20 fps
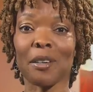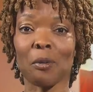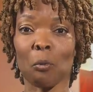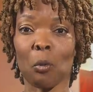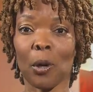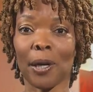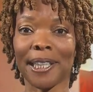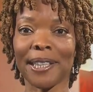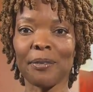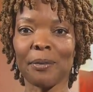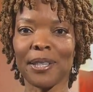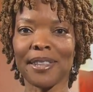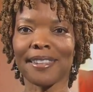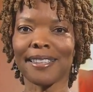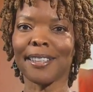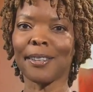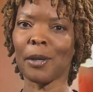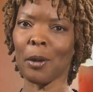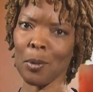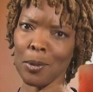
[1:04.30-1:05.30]
at 1 with
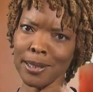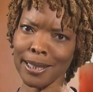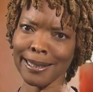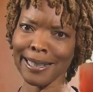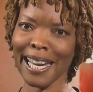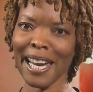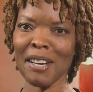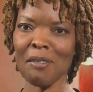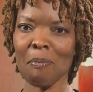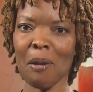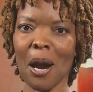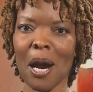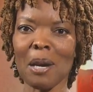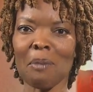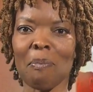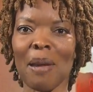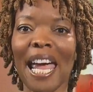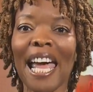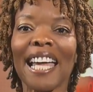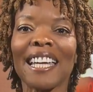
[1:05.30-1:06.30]
the Golden Gate
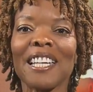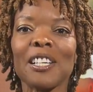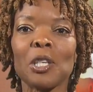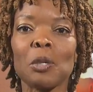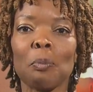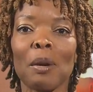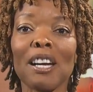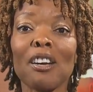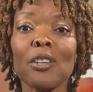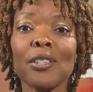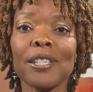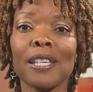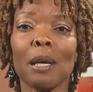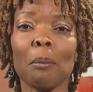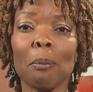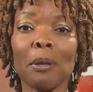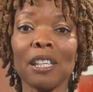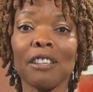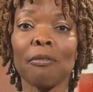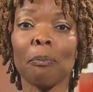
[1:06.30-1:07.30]
Park Band at Spreckels
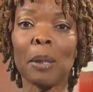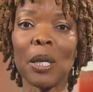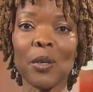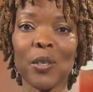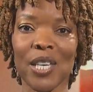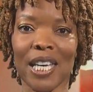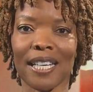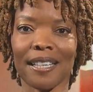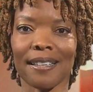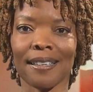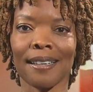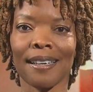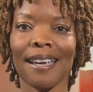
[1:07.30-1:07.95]
Temple of Music.